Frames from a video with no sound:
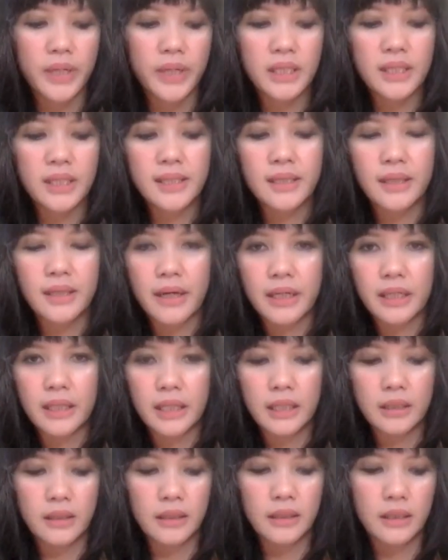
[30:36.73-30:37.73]
already
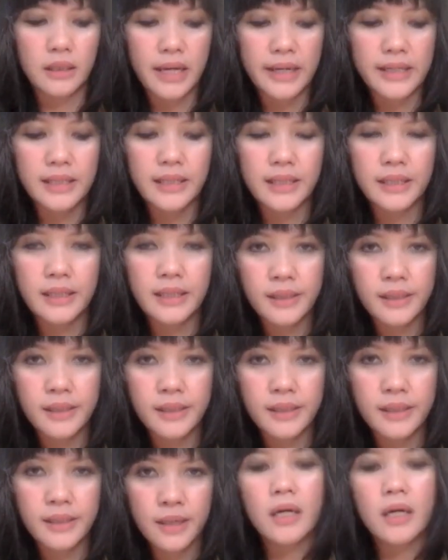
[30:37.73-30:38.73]
started in the
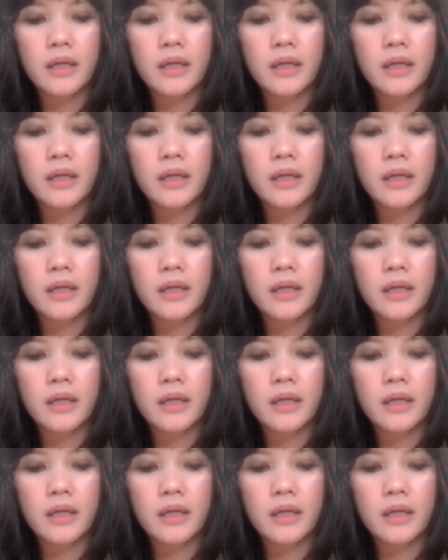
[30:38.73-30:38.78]
90s